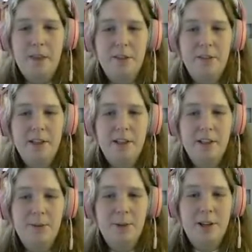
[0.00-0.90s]
3
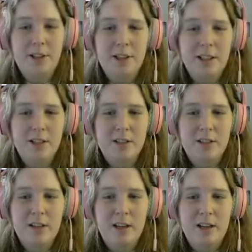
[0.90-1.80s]
dark
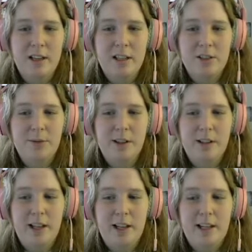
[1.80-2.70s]
projects as
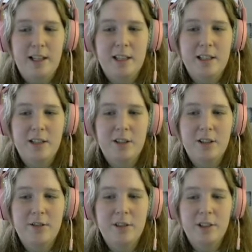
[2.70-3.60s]
well as
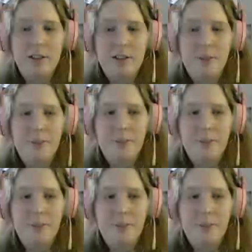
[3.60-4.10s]
over